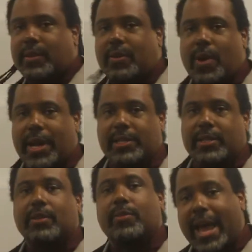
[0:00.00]
equation,
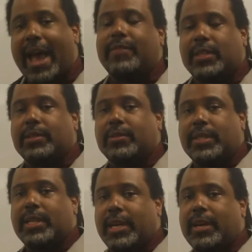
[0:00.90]
we have to do
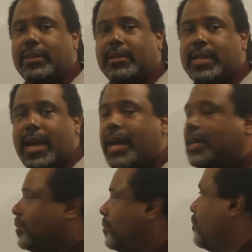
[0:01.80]
to the other side.
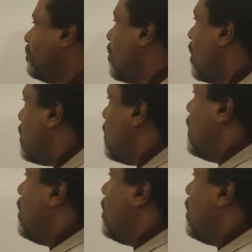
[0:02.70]
So I'm going